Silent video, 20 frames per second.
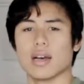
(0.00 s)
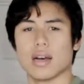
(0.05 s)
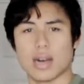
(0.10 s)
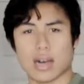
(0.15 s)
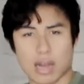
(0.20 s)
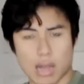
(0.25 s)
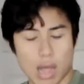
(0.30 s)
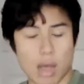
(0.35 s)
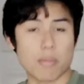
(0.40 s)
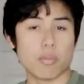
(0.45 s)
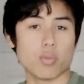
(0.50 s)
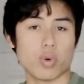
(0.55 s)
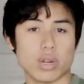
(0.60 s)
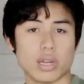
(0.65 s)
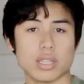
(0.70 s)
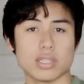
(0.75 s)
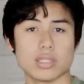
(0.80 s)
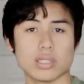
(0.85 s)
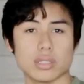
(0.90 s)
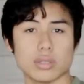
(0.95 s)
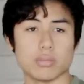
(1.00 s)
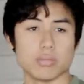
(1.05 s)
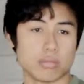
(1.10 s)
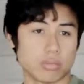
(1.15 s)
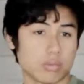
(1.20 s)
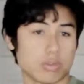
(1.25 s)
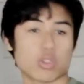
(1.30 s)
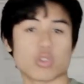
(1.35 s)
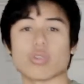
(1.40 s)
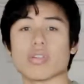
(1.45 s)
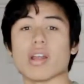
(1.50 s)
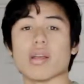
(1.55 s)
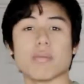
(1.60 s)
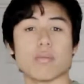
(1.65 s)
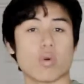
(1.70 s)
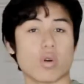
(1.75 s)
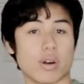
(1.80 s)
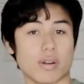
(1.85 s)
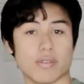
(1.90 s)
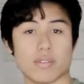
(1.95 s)
I'm willing to create
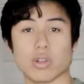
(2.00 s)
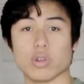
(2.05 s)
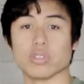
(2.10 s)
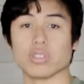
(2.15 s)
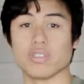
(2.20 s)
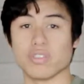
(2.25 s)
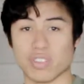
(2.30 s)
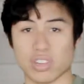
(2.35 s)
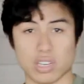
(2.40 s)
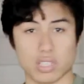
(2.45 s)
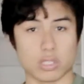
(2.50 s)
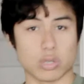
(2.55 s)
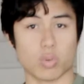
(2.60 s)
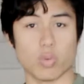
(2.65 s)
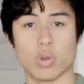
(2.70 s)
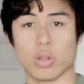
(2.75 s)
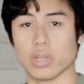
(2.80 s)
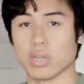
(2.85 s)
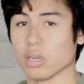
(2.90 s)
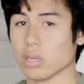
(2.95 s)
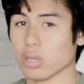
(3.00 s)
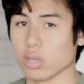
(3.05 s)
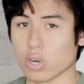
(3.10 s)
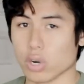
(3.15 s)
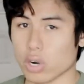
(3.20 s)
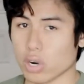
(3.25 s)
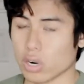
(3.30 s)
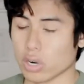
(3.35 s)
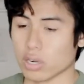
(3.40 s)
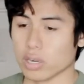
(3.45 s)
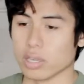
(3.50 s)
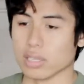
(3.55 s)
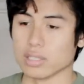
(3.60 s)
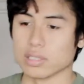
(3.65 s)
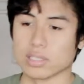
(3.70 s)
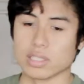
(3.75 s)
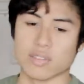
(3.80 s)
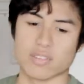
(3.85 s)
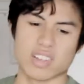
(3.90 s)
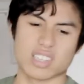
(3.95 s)
more of those if you guys are willing to learn and
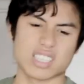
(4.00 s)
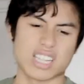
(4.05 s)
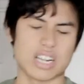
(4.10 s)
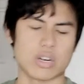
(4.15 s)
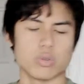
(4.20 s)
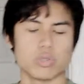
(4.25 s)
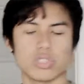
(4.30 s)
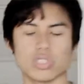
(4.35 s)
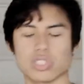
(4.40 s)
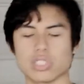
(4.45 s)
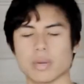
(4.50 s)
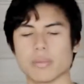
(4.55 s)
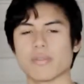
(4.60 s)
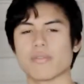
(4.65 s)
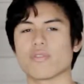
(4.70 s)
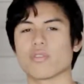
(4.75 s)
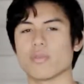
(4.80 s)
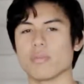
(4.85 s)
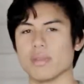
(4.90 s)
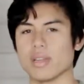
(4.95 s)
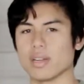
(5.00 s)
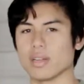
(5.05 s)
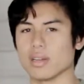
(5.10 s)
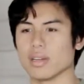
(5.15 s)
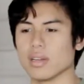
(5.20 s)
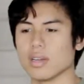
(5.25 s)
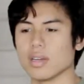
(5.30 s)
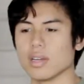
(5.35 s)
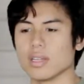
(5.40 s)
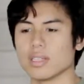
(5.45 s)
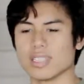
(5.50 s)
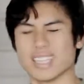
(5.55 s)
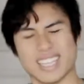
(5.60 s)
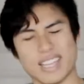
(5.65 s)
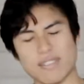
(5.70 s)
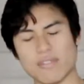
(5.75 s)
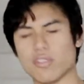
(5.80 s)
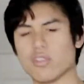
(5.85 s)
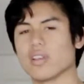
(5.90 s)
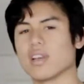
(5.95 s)
stuff like that. It was just something for me to
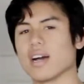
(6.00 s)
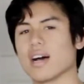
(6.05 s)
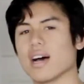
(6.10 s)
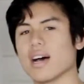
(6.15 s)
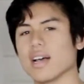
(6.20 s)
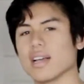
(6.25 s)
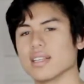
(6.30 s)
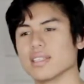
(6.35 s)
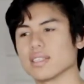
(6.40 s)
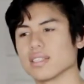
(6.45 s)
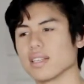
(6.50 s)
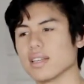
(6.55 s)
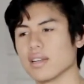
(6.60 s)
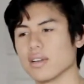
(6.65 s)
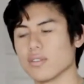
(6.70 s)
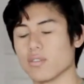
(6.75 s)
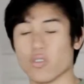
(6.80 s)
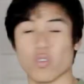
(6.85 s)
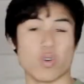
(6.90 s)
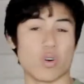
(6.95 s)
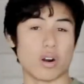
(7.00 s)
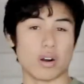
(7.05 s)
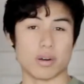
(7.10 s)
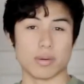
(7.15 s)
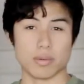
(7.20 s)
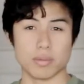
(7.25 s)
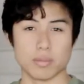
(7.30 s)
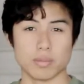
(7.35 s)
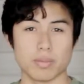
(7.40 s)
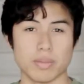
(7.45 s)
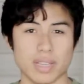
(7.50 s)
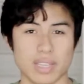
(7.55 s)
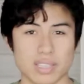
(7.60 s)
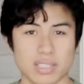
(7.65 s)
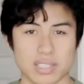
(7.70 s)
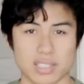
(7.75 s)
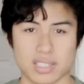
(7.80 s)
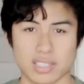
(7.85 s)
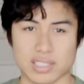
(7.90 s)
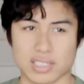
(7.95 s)
give you guys for being
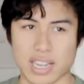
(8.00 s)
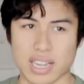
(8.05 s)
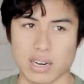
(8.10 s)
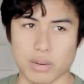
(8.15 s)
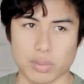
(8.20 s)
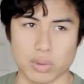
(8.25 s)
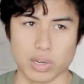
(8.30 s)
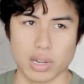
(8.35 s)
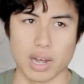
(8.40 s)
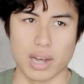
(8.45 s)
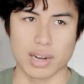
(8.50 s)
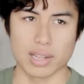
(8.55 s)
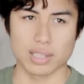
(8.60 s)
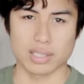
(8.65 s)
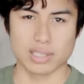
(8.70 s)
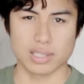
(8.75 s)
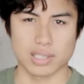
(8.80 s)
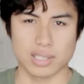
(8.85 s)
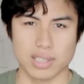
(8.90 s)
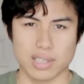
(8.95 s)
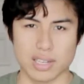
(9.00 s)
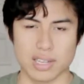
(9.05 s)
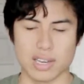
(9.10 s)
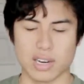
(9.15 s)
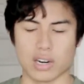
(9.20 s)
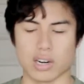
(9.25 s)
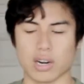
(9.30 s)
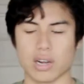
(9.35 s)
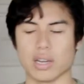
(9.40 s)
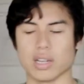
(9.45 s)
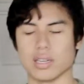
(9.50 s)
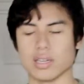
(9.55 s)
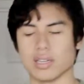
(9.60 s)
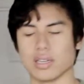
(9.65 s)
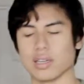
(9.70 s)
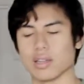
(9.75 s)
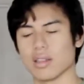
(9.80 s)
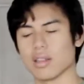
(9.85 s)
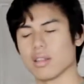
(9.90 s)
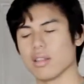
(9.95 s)
sustainable audience here
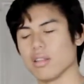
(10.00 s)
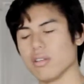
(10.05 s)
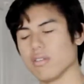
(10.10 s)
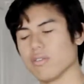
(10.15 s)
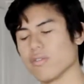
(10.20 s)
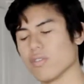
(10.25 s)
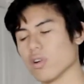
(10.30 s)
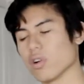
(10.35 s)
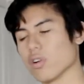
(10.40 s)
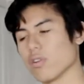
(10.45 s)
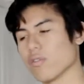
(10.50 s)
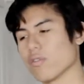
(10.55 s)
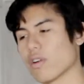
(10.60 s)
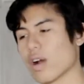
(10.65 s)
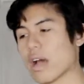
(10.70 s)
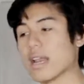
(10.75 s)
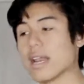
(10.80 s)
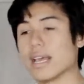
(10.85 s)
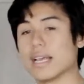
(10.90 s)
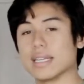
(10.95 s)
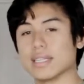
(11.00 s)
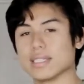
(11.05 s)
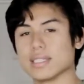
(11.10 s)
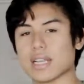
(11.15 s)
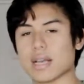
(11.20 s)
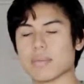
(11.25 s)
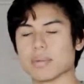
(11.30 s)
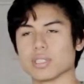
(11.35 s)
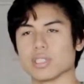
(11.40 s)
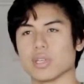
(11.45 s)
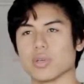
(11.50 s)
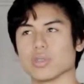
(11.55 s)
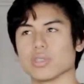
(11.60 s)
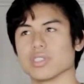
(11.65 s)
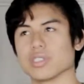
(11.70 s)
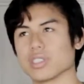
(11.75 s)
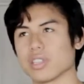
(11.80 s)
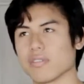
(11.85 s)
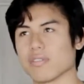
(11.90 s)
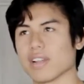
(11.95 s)
on the Foto Phridays episodes
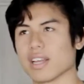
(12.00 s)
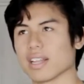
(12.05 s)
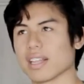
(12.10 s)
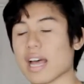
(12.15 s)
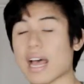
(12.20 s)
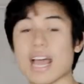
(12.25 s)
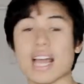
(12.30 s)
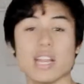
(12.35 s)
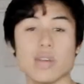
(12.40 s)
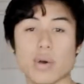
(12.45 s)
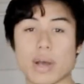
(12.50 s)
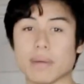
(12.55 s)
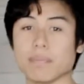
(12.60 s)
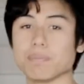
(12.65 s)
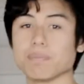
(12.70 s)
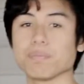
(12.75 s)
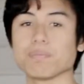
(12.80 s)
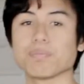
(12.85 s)
and stuff like that. Anyway,